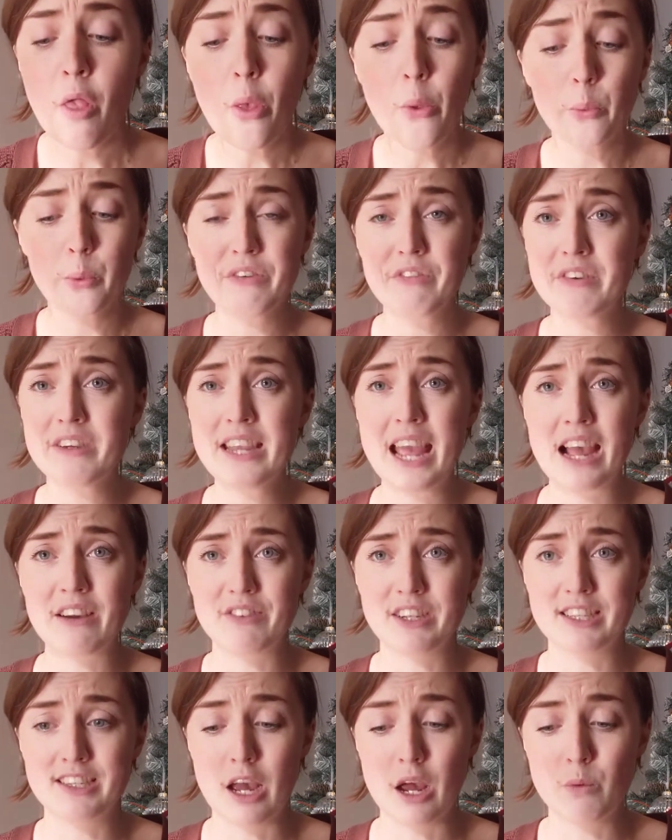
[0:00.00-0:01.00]
We've
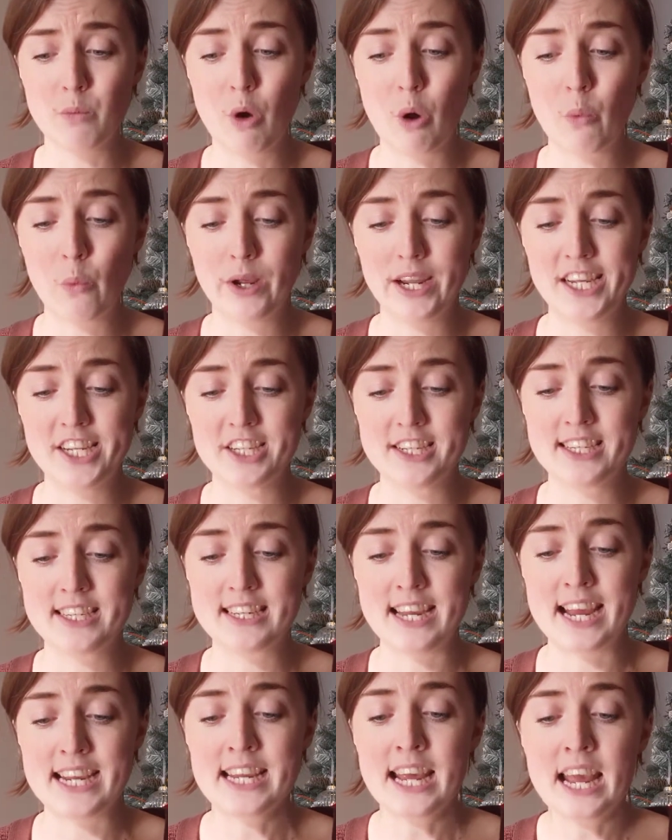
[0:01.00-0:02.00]
never done what we just
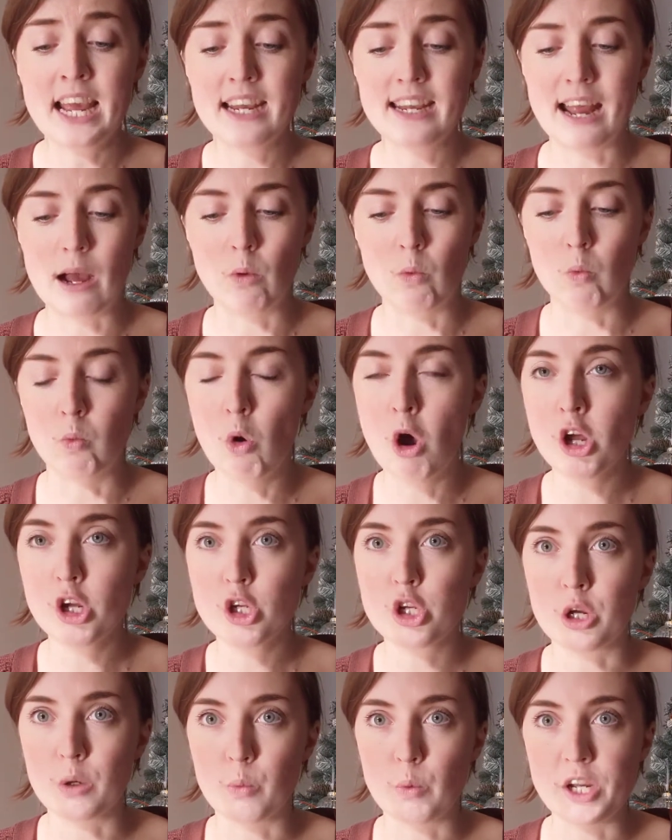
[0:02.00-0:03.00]
did. Now, what
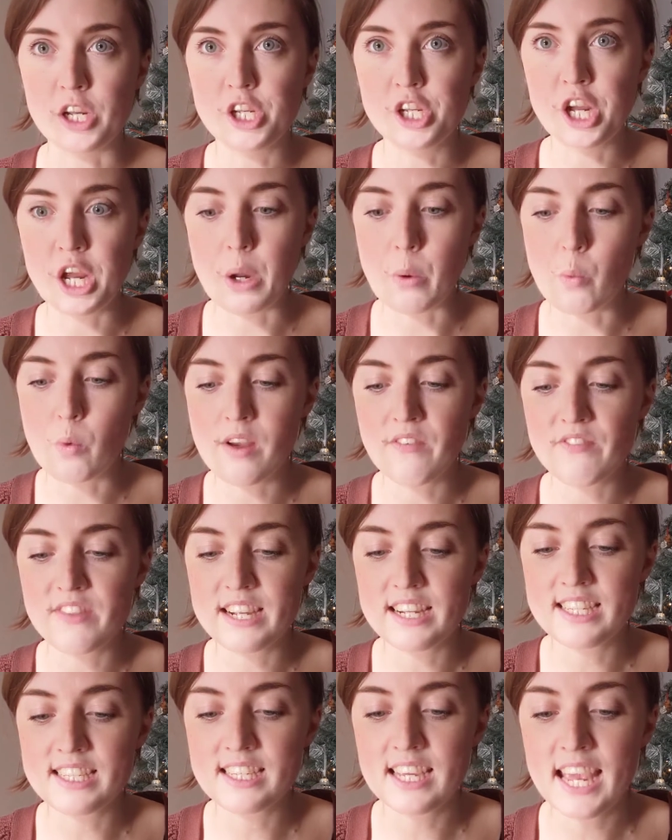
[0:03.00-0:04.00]
should we do with
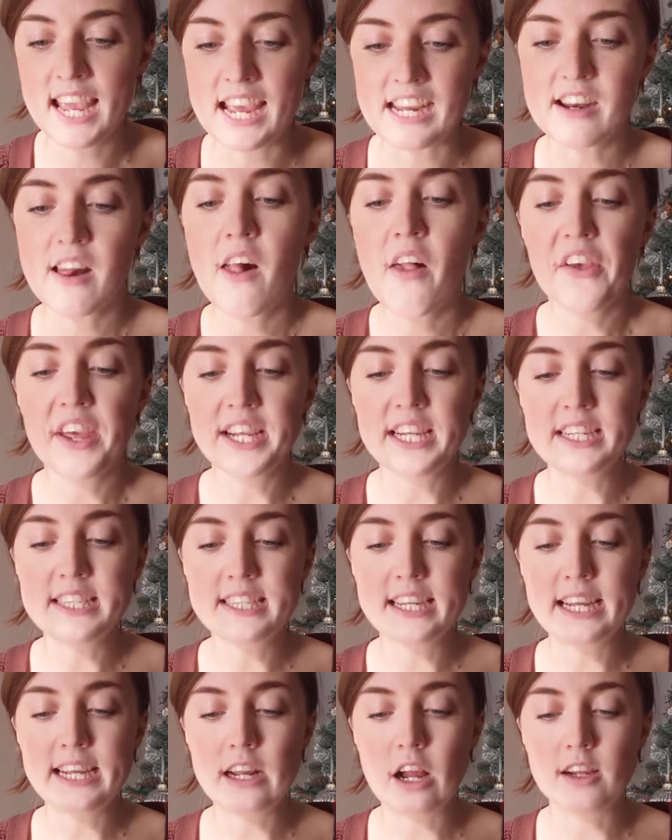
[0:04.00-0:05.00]
this kid? He's
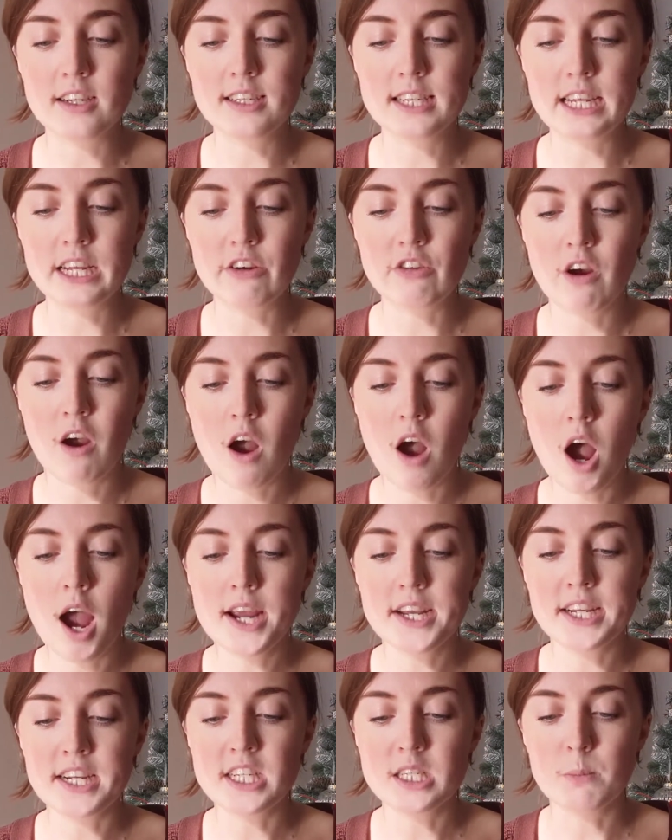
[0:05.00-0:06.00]
seen our secret
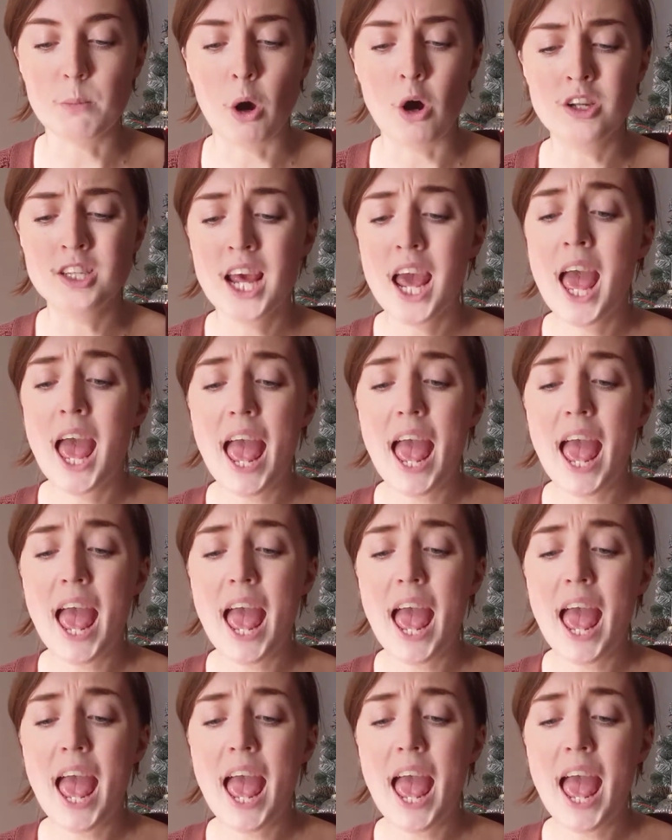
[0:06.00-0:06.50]
hiding spot.